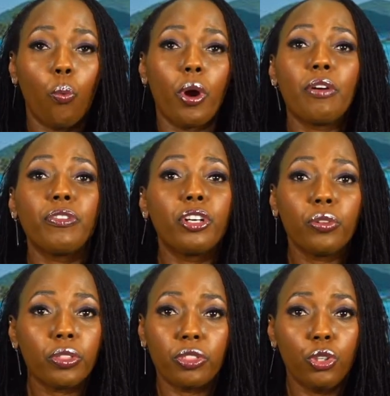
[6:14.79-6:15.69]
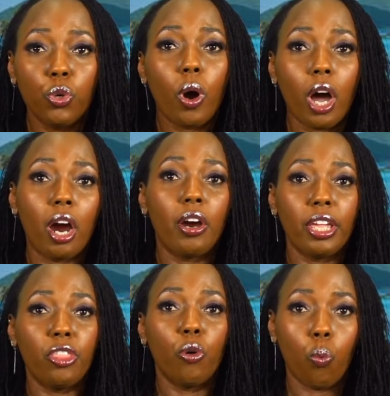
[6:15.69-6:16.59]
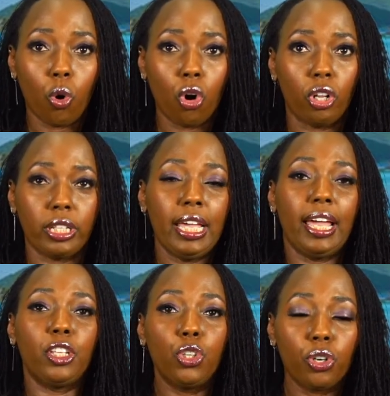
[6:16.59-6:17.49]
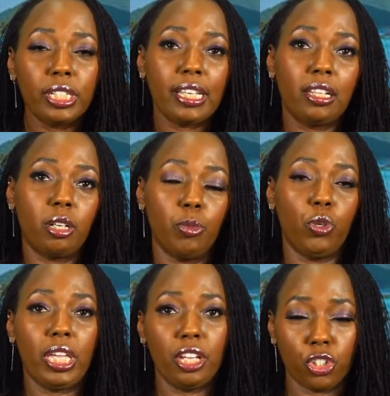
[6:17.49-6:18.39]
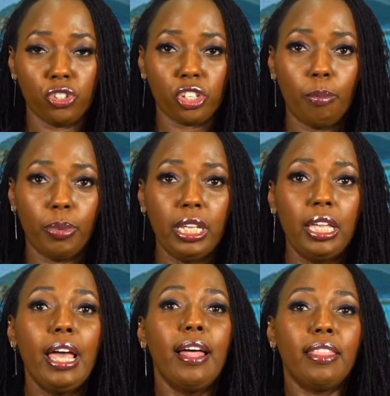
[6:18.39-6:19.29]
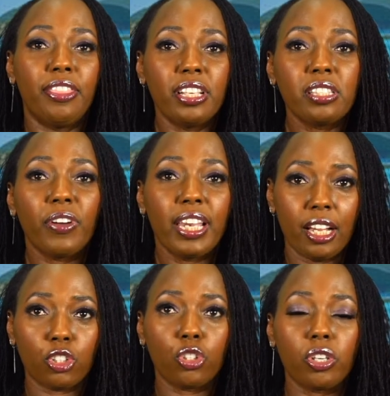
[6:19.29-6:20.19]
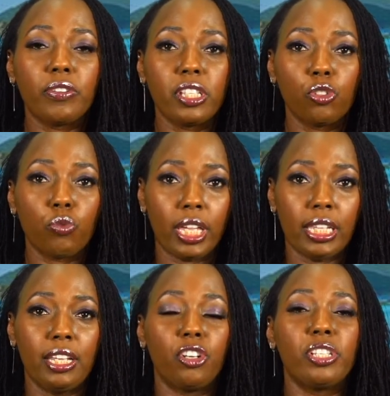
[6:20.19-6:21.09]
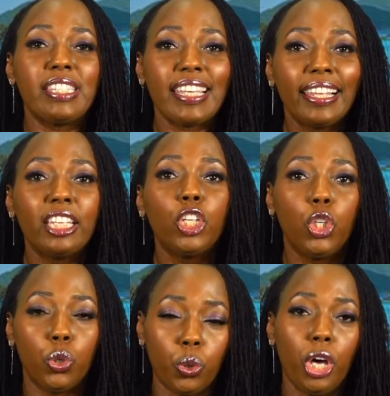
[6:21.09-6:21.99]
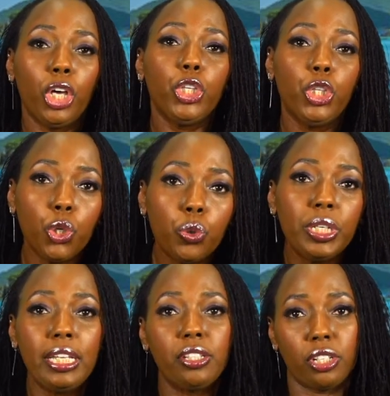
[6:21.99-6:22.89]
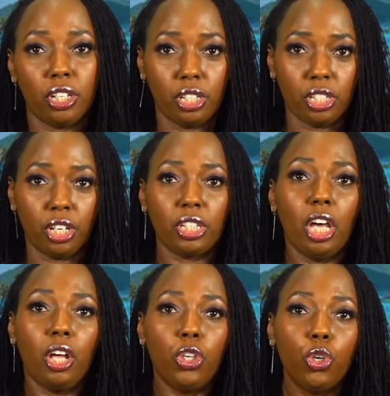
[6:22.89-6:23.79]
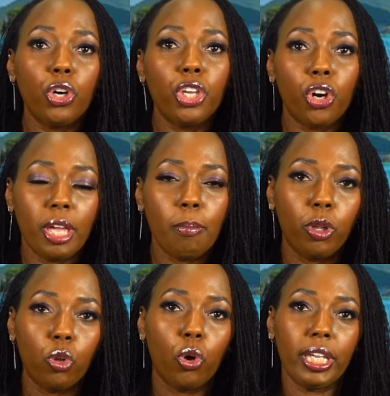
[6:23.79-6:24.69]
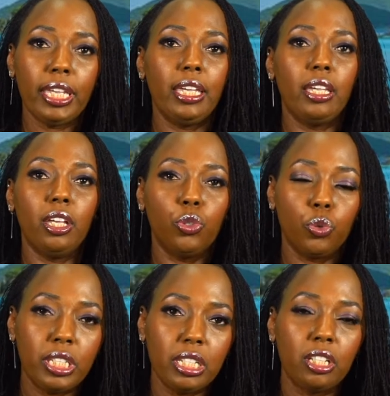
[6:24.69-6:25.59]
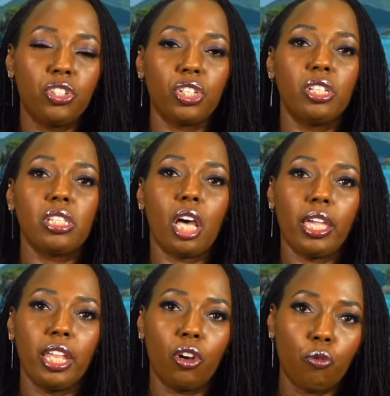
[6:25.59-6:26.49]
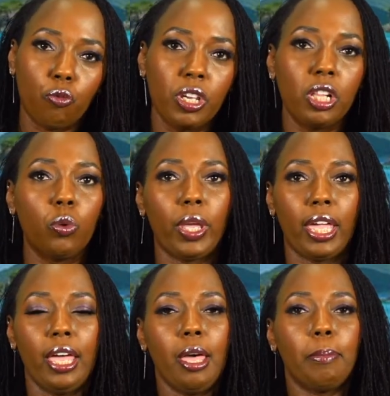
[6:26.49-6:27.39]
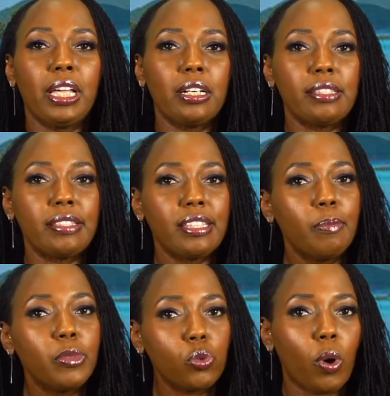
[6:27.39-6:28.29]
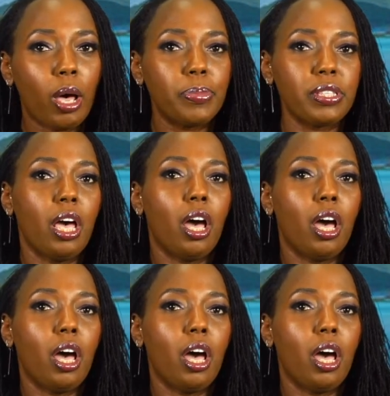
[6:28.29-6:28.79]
wherever you are in the world and you're a telecommunications company, this financial services regulator is telling you you need to conduct know your employee due diligence in a real way because SIM swaps